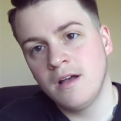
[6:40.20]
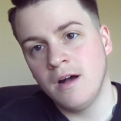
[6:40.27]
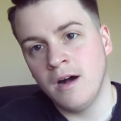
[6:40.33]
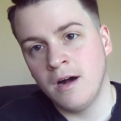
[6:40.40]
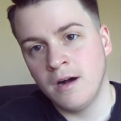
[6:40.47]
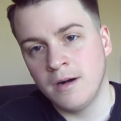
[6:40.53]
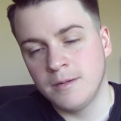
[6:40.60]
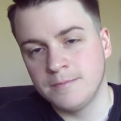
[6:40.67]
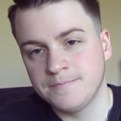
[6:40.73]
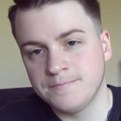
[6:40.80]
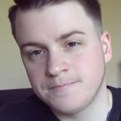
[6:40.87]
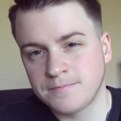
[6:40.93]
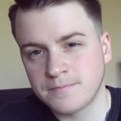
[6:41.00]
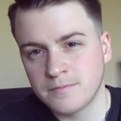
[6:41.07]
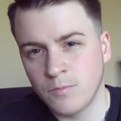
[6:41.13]

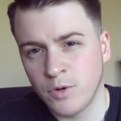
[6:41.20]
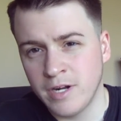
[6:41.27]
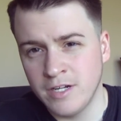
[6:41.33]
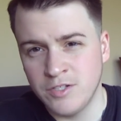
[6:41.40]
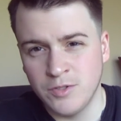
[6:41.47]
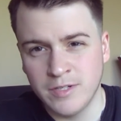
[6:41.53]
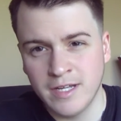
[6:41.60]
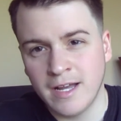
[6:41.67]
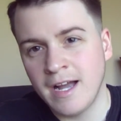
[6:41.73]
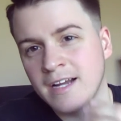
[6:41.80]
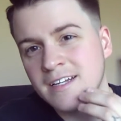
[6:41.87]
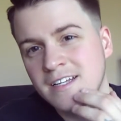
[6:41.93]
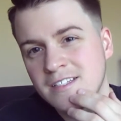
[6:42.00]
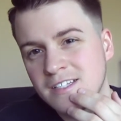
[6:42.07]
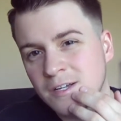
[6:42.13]
When I do get
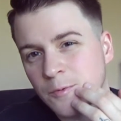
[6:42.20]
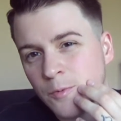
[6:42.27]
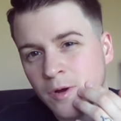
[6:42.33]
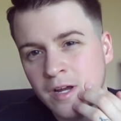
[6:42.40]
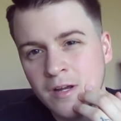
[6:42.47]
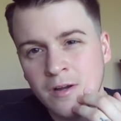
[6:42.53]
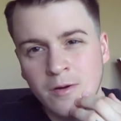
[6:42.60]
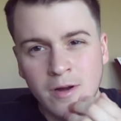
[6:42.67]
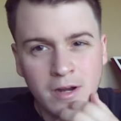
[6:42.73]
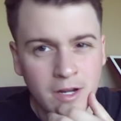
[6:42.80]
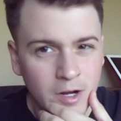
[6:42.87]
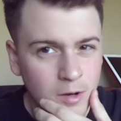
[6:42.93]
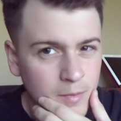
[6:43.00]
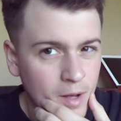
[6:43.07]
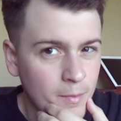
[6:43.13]
acne, it's like right around
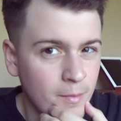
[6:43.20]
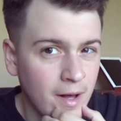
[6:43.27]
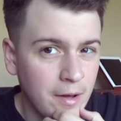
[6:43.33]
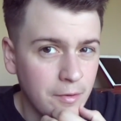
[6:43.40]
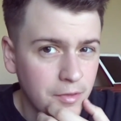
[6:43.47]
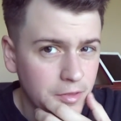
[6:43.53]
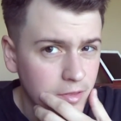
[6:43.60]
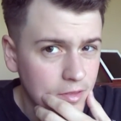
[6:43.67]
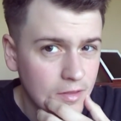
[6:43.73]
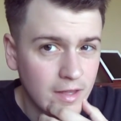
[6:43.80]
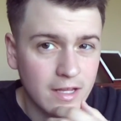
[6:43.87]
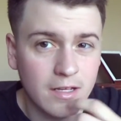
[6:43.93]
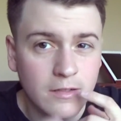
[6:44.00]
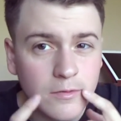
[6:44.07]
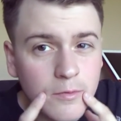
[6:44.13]
here in my mouth,
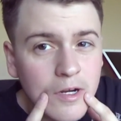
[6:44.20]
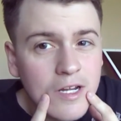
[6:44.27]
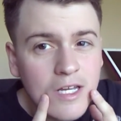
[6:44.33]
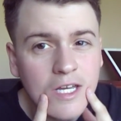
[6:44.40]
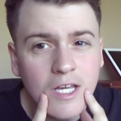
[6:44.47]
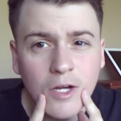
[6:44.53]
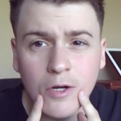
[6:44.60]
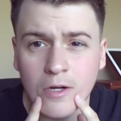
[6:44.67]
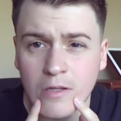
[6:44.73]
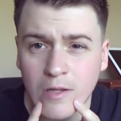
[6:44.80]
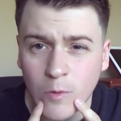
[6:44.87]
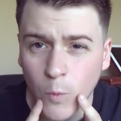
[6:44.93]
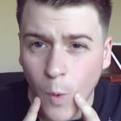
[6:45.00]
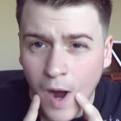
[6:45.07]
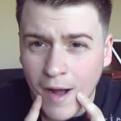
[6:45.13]
like right here,
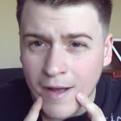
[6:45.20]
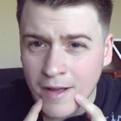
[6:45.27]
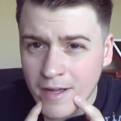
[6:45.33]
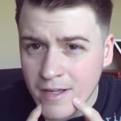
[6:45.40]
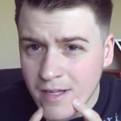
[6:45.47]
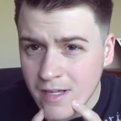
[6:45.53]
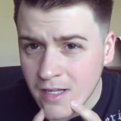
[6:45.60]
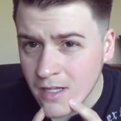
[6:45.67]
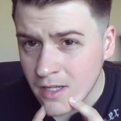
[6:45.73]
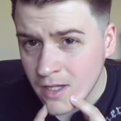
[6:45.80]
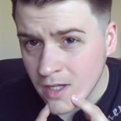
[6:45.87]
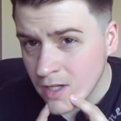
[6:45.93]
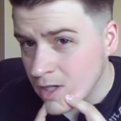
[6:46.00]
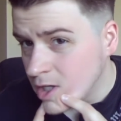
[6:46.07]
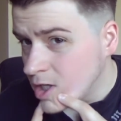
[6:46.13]
like why?
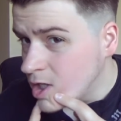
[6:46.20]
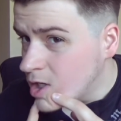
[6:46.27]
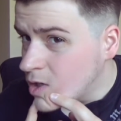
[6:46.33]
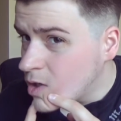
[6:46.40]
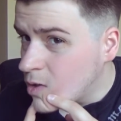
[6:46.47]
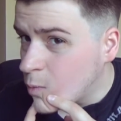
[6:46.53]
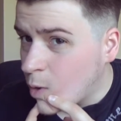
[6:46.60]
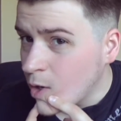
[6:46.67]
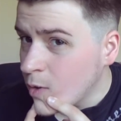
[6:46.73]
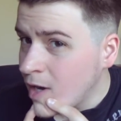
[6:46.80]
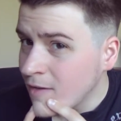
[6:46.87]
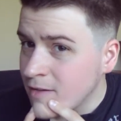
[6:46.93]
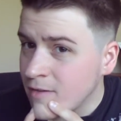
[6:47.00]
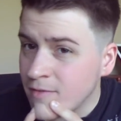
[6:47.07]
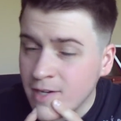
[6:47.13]
Why do I
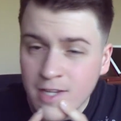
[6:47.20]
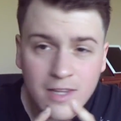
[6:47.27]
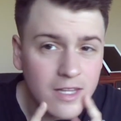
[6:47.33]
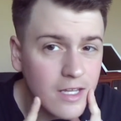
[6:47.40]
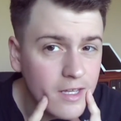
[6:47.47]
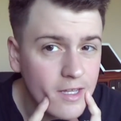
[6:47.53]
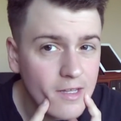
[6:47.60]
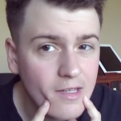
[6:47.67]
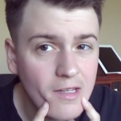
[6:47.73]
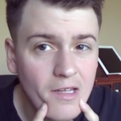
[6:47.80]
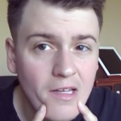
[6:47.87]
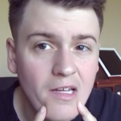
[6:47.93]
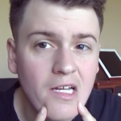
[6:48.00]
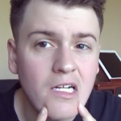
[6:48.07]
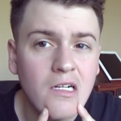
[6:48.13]
have to have anything?
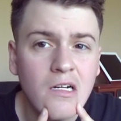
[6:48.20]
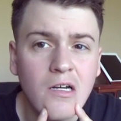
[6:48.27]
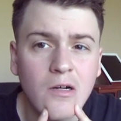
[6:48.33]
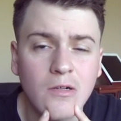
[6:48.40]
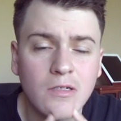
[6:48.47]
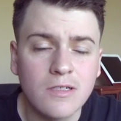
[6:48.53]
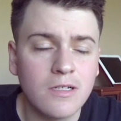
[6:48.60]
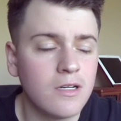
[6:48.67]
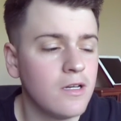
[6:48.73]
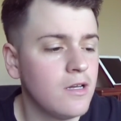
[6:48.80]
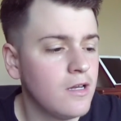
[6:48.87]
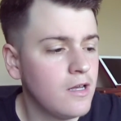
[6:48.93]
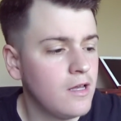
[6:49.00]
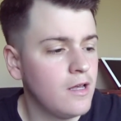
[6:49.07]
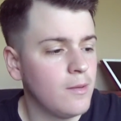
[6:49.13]
I don't know.
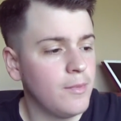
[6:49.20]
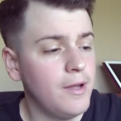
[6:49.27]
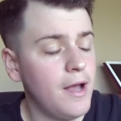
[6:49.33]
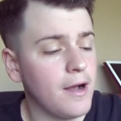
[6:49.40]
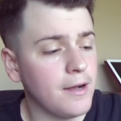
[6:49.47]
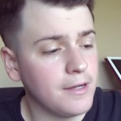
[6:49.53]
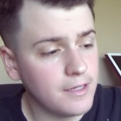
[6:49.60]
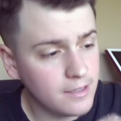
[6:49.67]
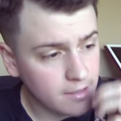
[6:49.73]
But yeah,